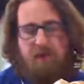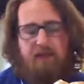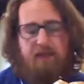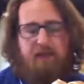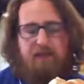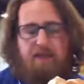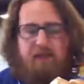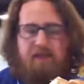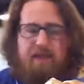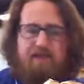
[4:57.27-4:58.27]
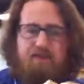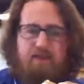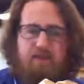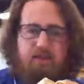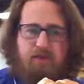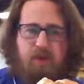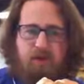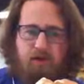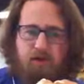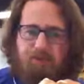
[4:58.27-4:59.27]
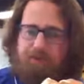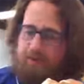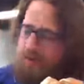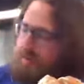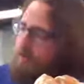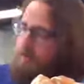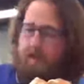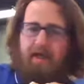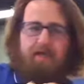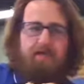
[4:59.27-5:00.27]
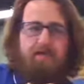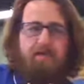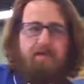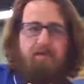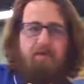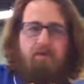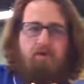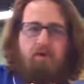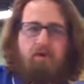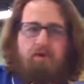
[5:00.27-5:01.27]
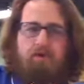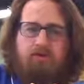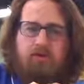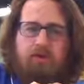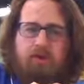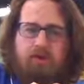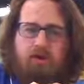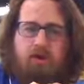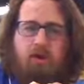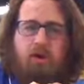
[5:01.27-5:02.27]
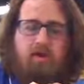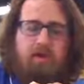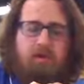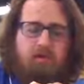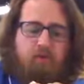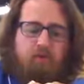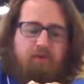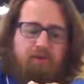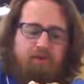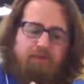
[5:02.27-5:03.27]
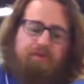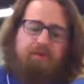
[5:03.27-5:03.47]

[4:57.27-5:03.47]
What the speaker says: and that attaches to the arm and pulls your arm inward.